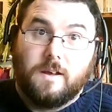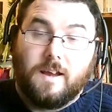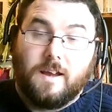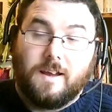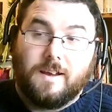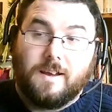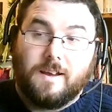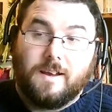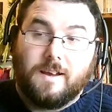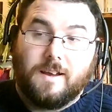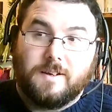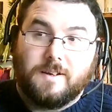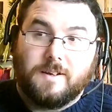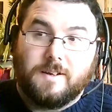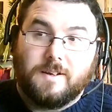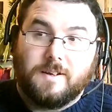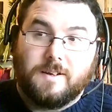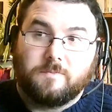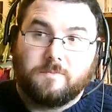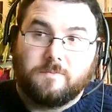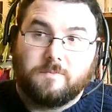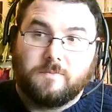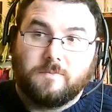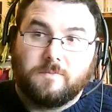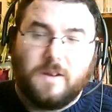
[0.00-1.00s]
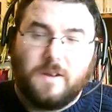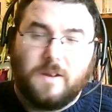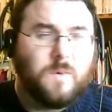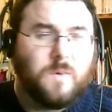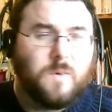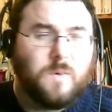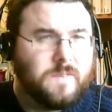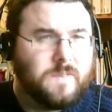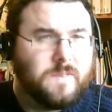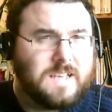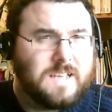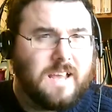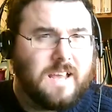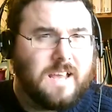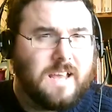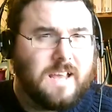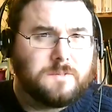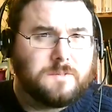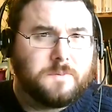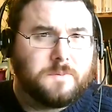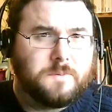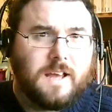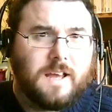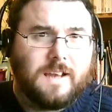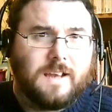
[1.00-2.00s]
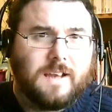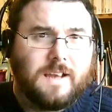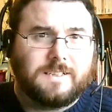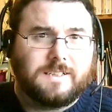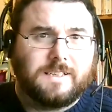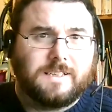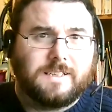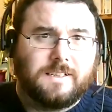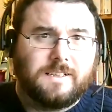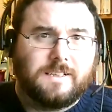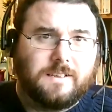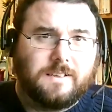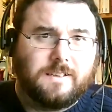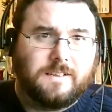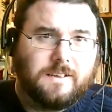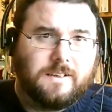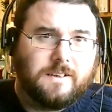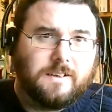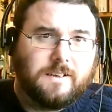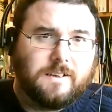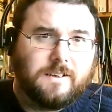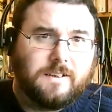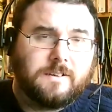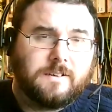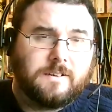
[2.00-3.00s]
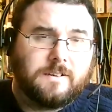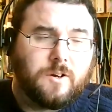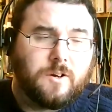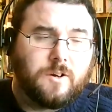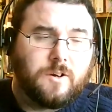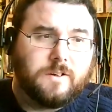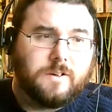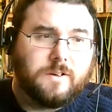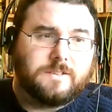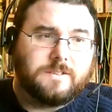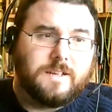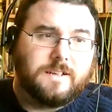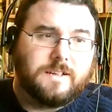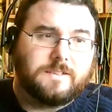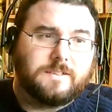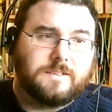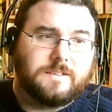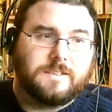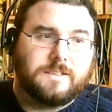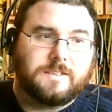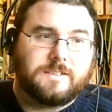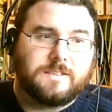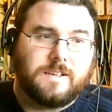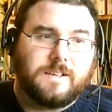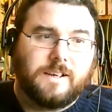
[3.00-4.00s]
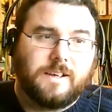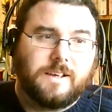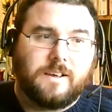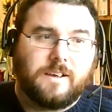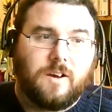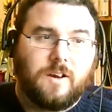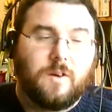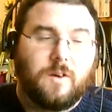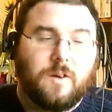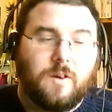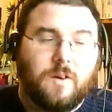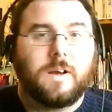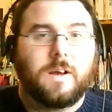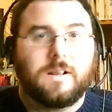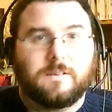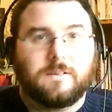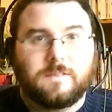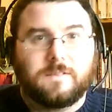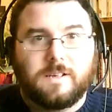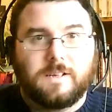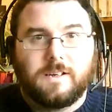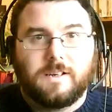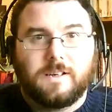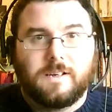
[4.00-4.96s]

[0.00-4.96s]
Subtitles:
Now, when we say hospitality in current sense, it's like, oh well,